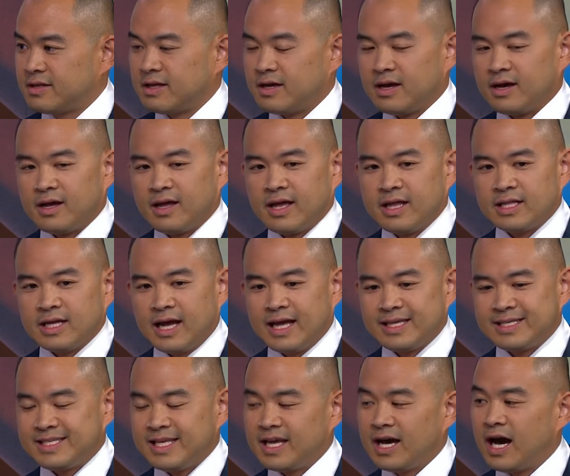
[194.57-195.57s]
I
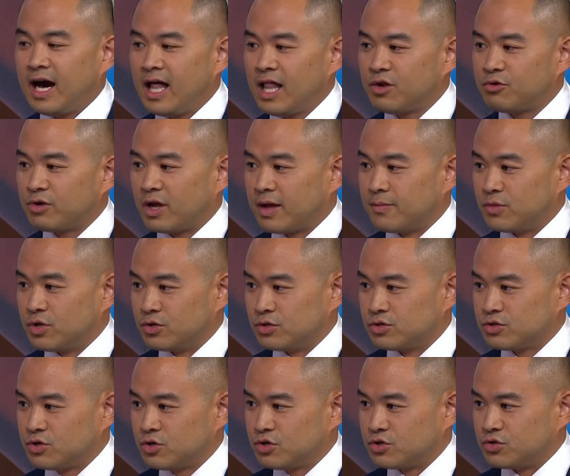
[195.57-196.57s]
see a hologram during
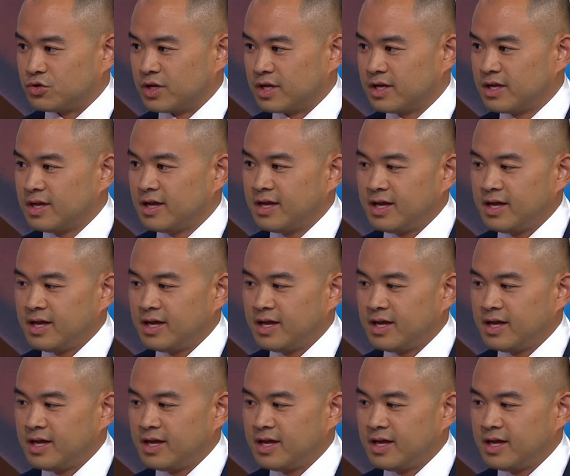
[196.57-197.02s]
surgery,